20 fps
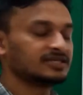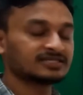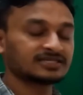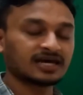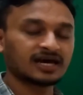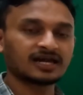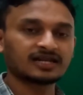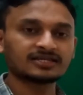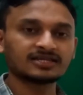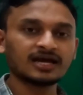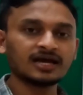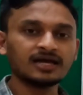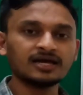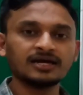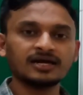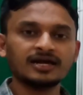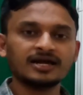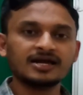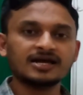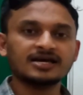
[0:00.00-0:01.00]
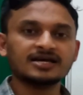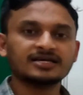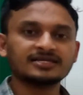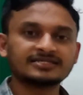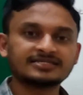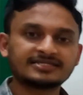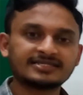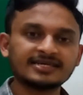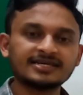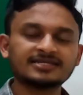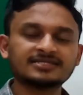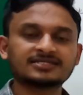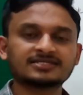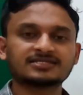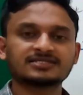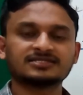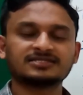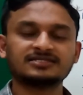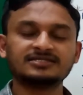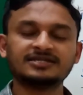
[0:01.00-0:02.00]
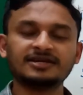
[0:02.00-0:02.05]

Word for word: These are the six